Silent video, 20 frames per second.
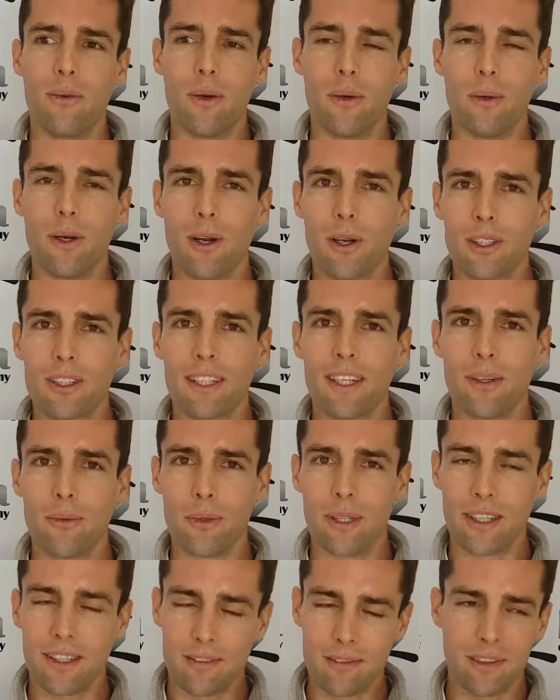when we looked at it,
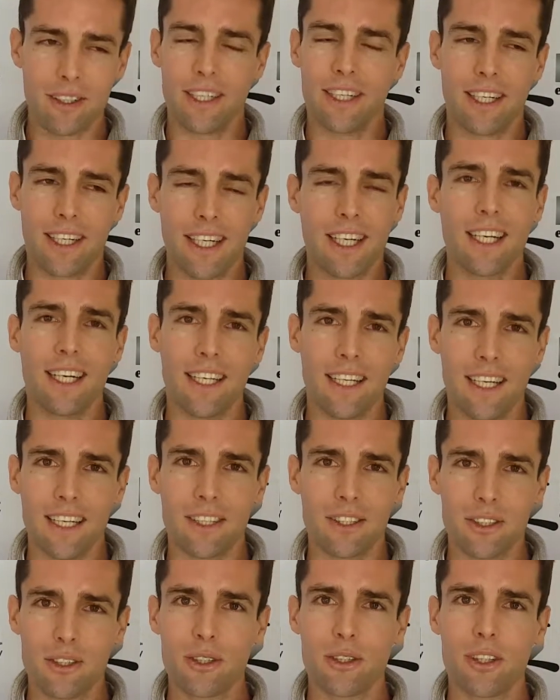we very clearly
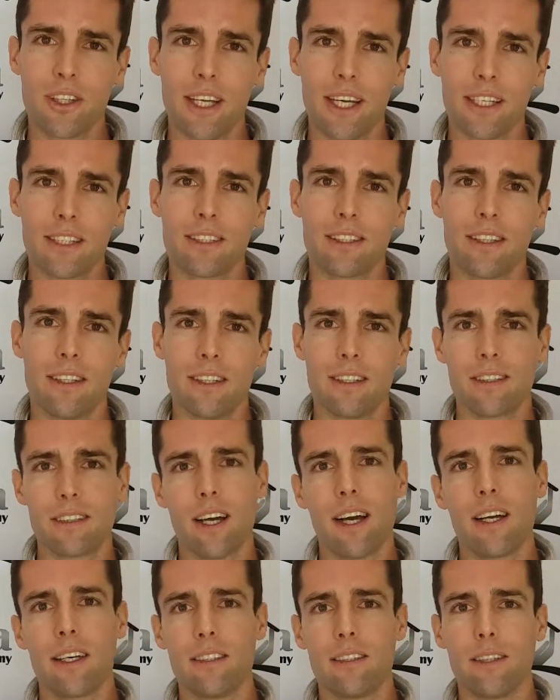understood that the
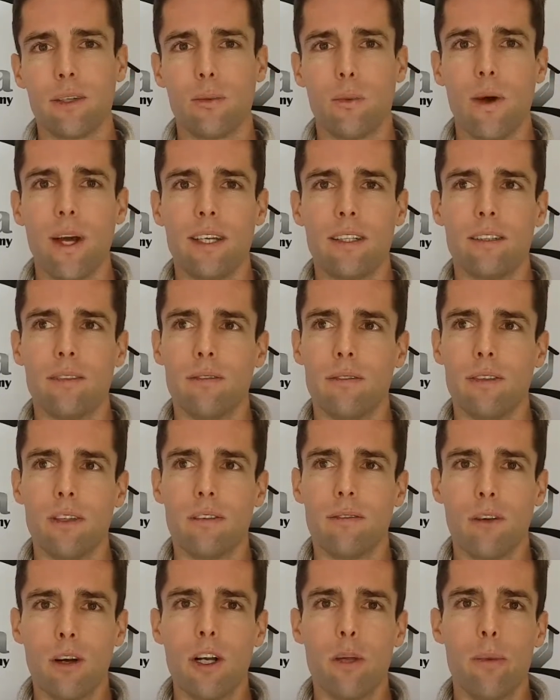size and weight and
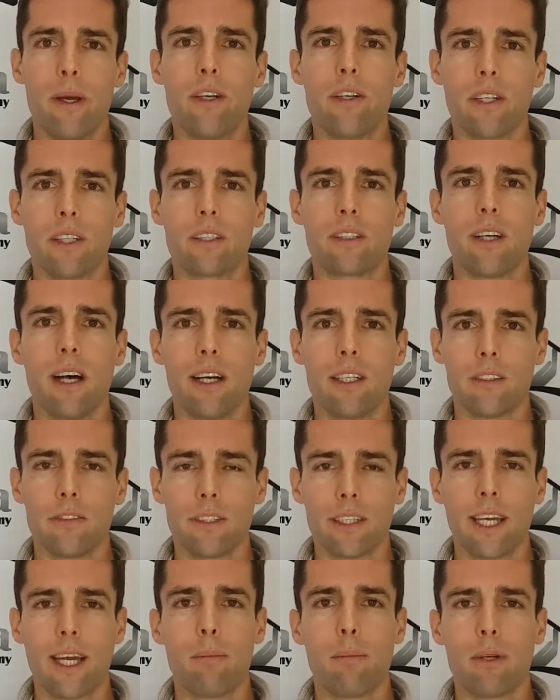the volumetric size of
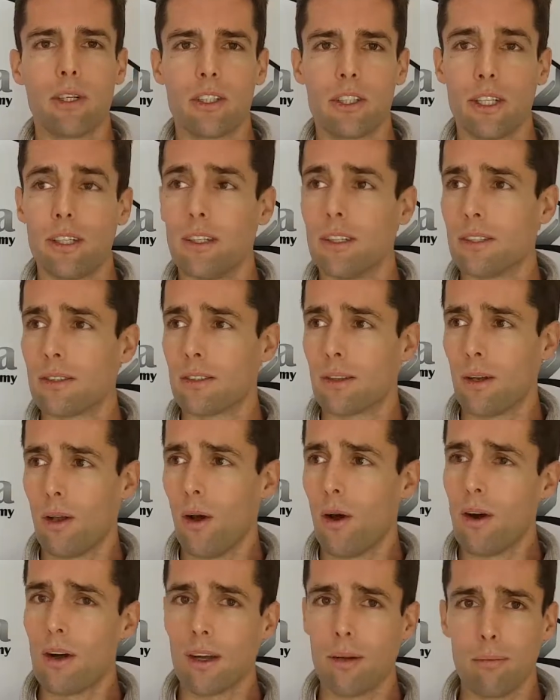a camping chair, it's
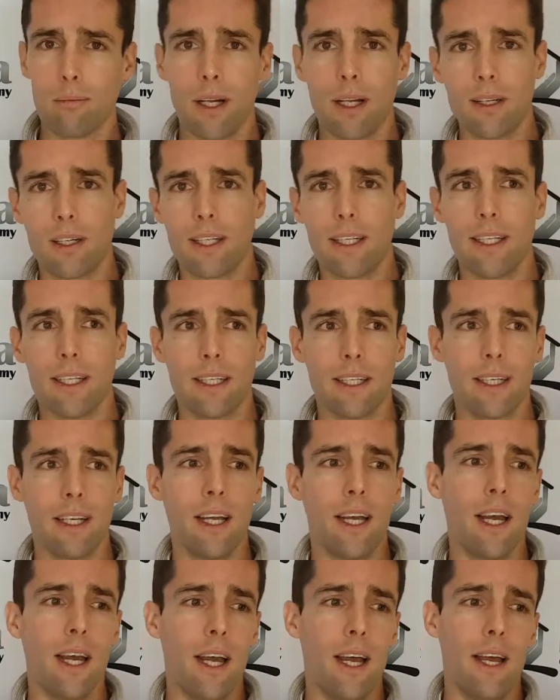long and bulky, and
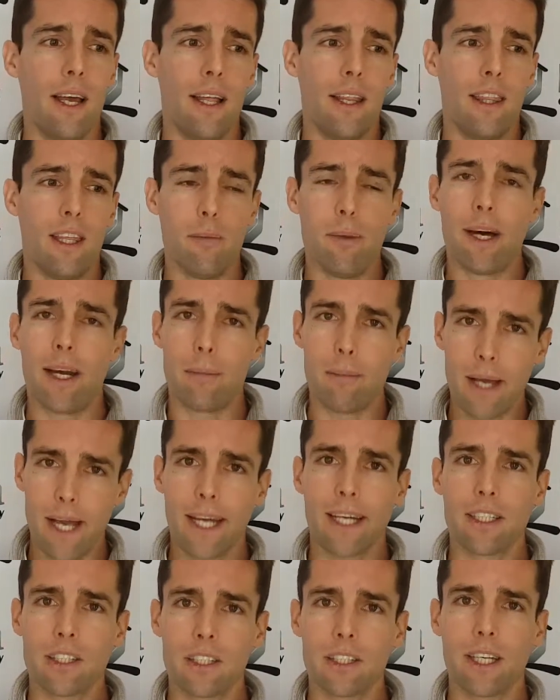the amount of
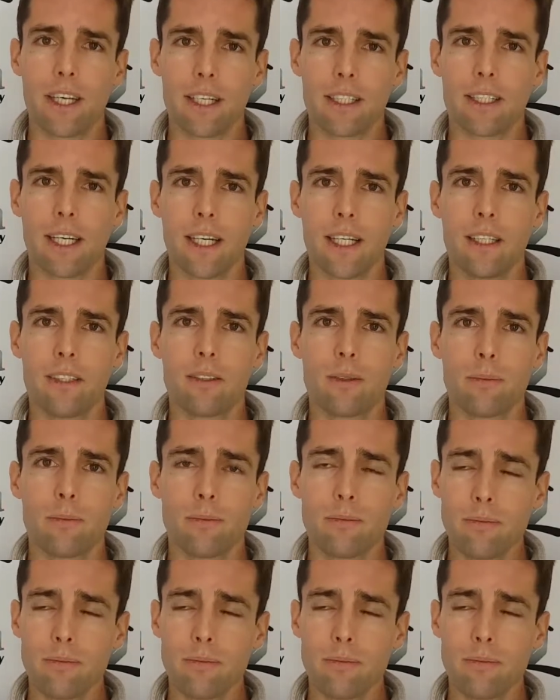packaging that it takes,